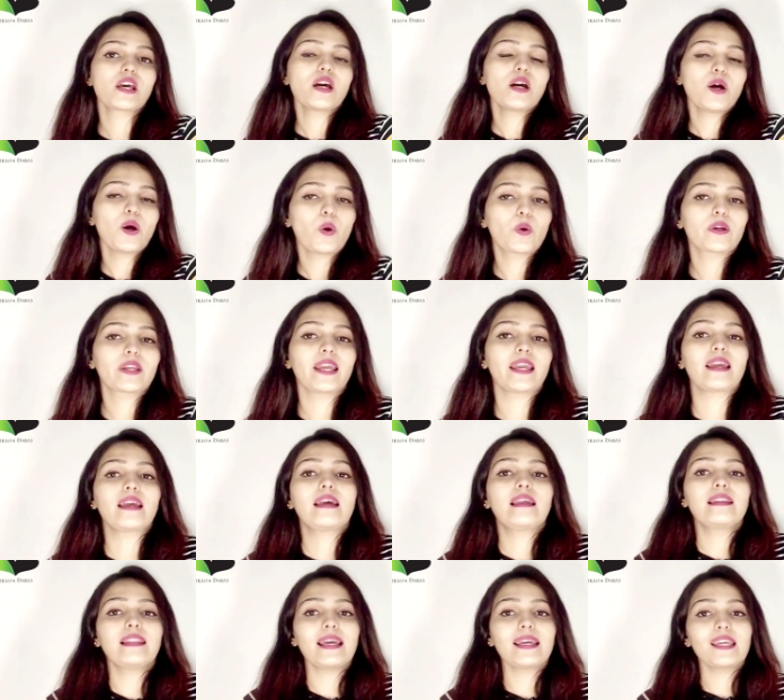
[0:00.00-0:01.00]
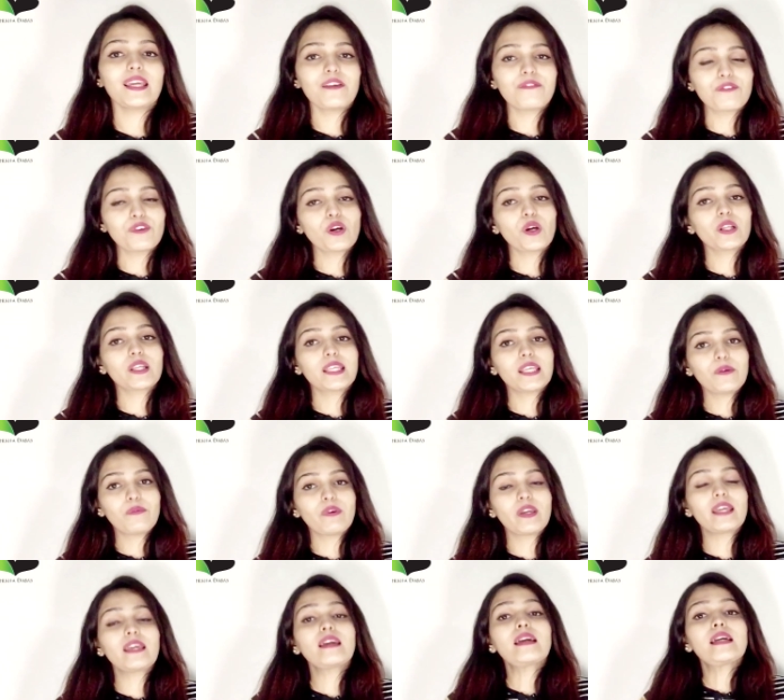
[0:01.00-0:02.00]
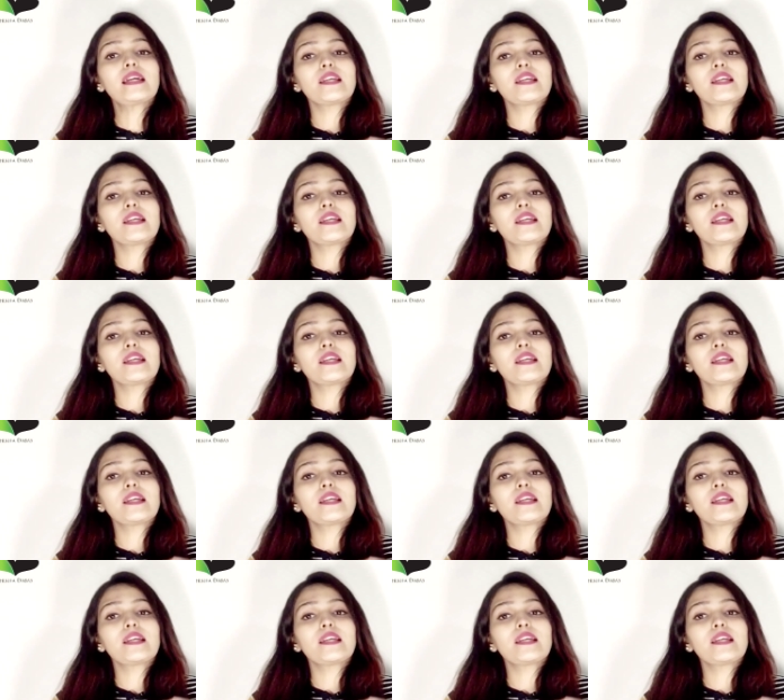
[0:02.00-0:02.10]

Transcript: okay like if you are giving